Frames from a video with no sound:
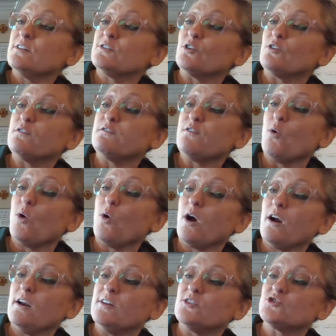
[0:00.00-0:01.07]
So
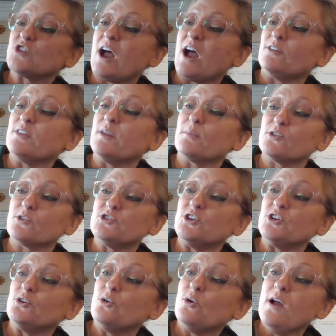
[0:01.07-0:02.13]
4 is child number
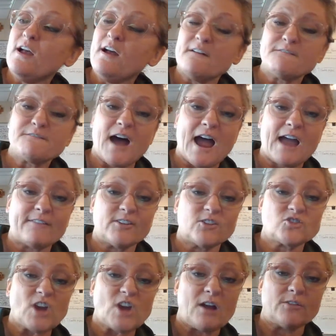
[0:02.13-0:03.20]
2, 5
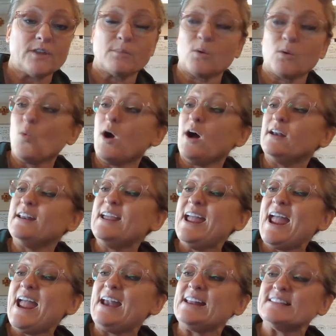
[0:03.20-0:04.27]
is child number 1,
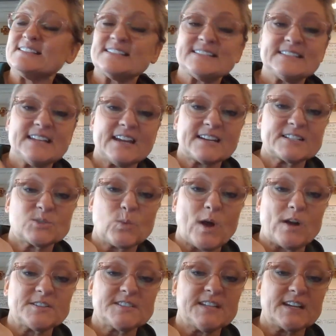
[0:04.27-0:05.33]
and in 6,
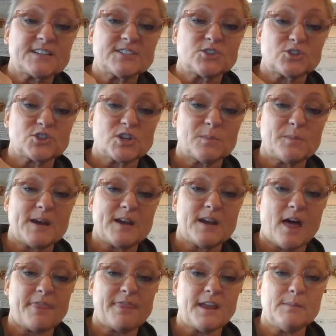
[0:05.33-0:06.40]
well 6, there should be
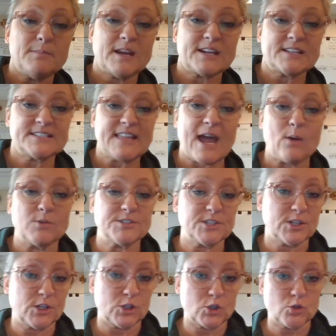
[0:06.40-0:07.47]
nothing because that was
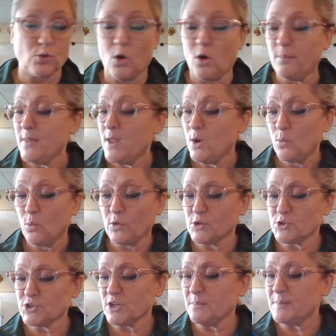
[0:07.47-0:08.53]
a control, where
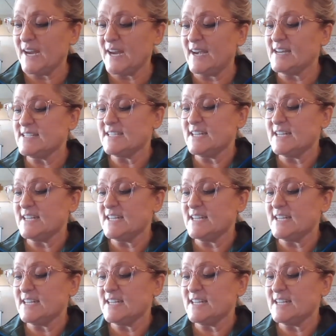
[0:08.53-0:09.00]
there shouldn't be any